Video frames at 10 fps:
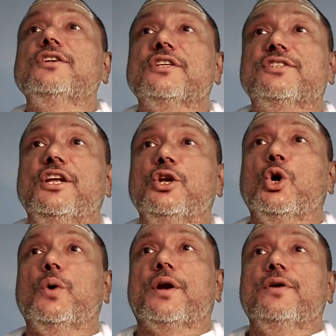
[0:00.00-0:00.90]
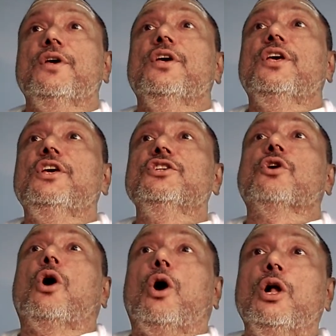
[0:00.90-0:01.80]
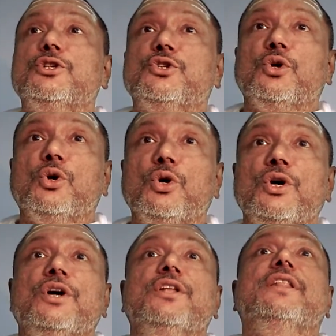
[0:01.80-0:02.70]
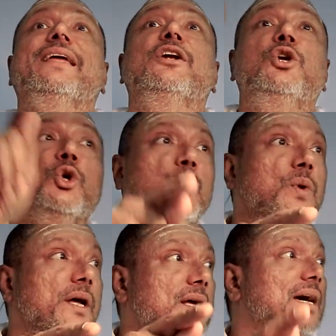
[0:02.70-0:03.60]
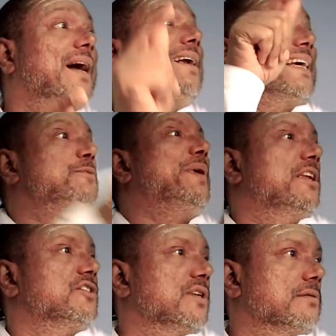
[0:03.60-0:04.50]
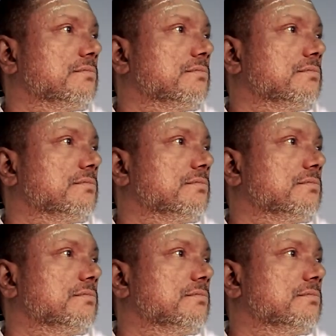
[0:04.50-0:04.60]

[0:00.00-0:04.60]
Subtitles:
just the knower, he is also the doer and experiencer.